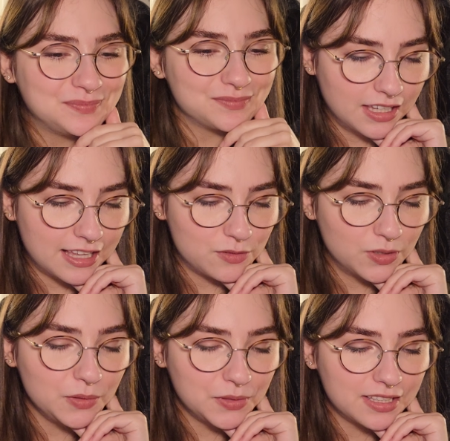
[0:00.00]
And would
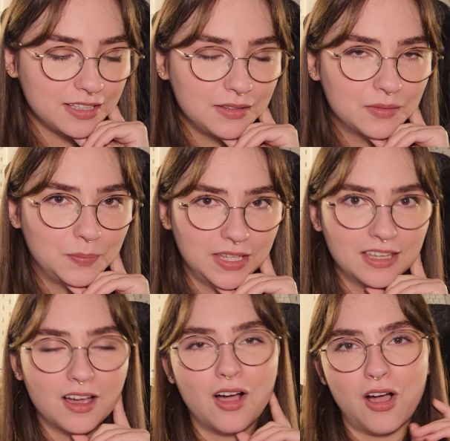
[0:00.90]
it really be
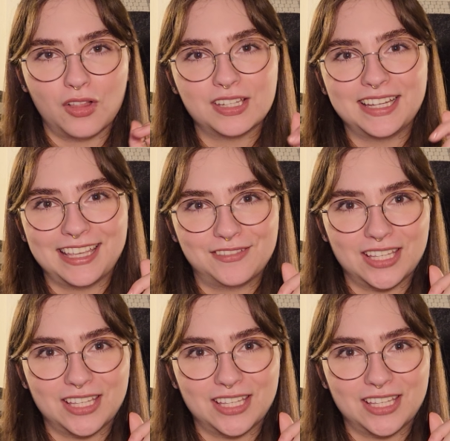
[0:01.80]
a holiday gift